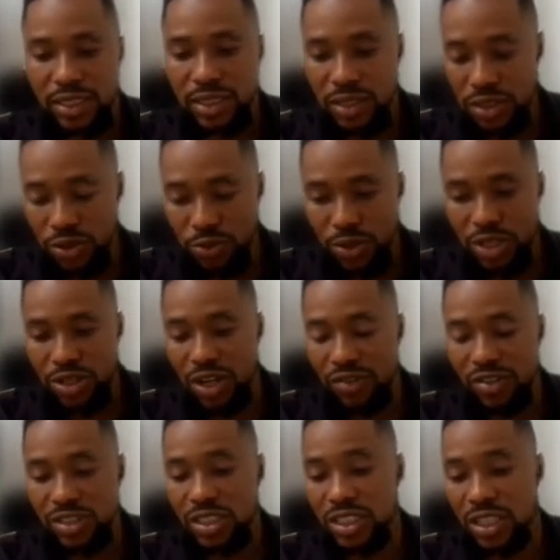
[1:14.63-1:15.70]
When you have a
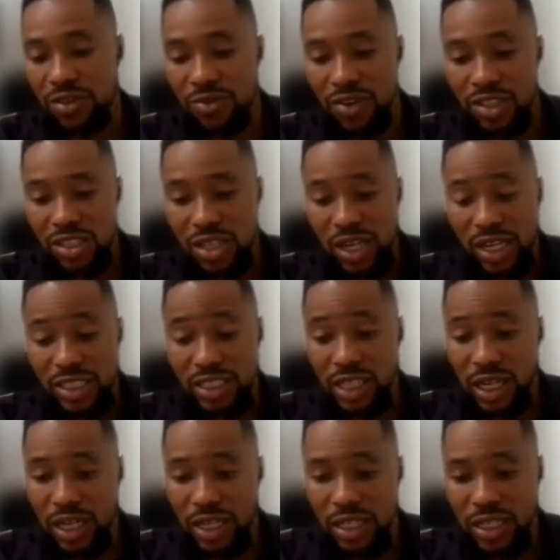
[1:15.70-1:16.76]
cerebrovascular
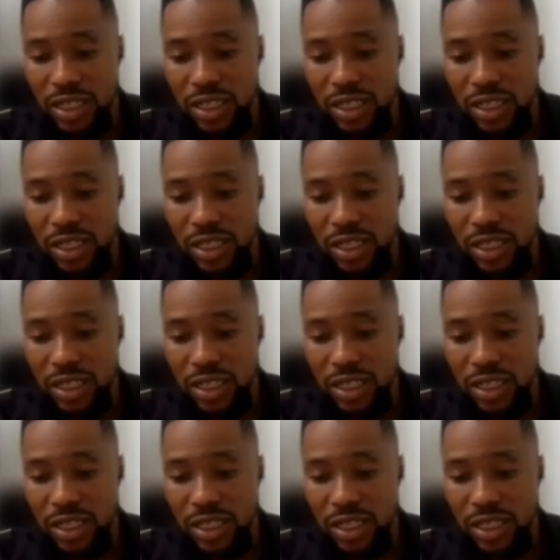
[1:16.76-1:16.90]
attack,